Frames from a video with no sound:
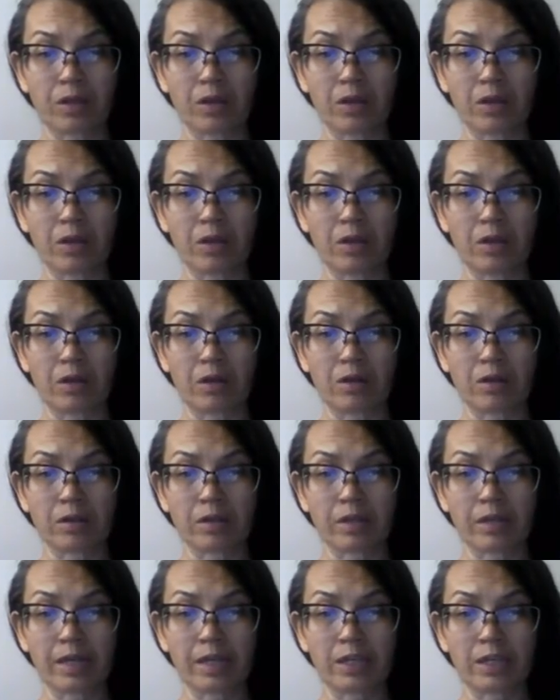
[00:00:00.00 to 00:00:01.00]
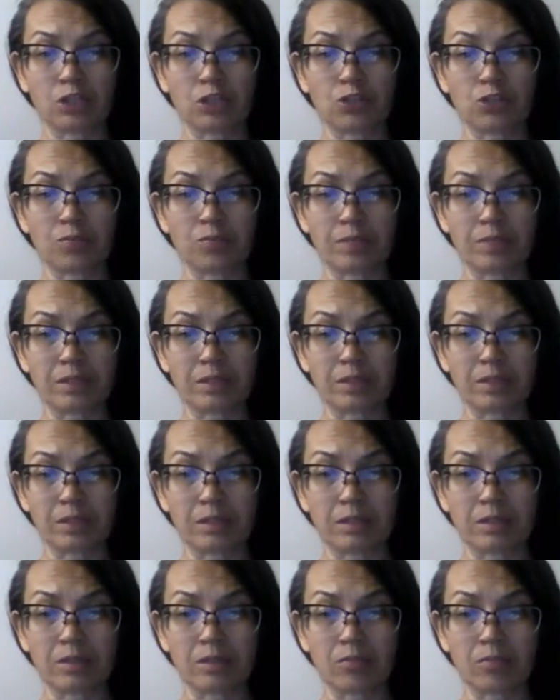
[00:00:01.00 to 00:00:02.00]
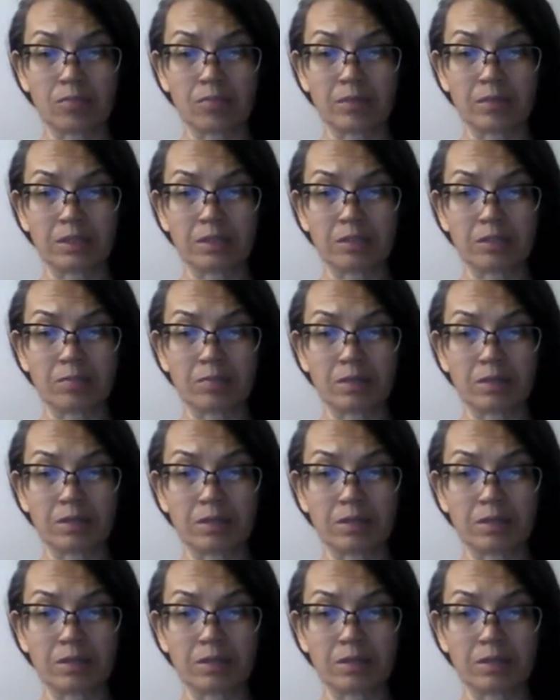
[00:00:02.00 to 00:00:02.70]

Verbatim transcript: Uh, case U P C must have been